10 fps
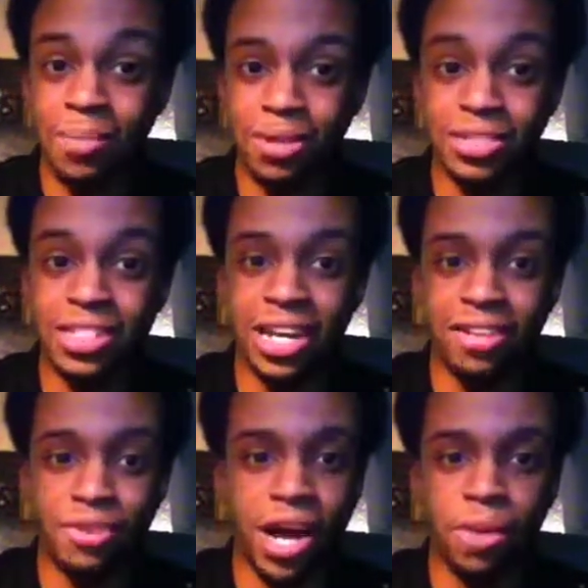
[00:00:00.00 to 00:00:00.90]
about
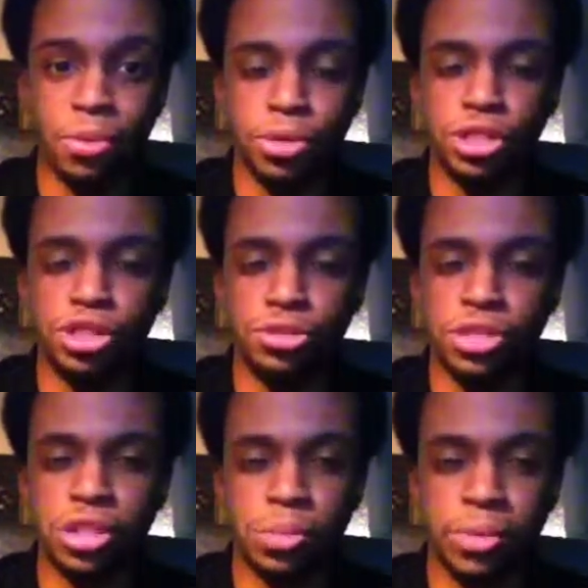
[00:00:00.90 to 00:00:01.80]
said viable issues in the